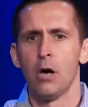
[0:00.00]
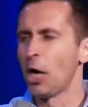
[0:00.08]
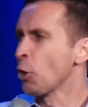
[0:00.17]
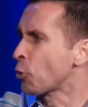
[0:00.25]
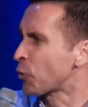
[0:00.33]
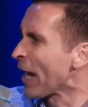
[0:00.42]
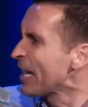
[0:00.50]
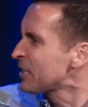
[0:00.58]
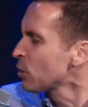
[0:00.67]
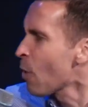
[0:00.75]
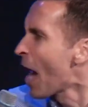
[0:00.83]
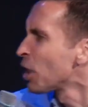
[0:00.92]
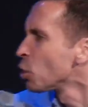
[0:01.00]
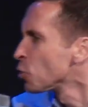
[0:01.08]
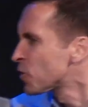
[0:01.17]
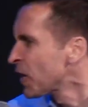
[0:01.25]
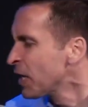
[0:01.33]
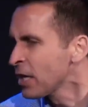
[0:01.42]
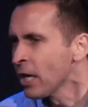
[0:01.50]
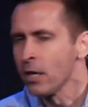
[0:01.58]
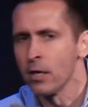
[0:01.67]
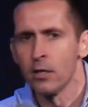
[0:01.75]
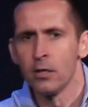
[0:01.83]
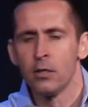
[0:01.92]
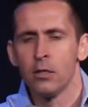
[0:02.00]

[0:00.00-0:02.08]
Are you crazy? Why are you singing?"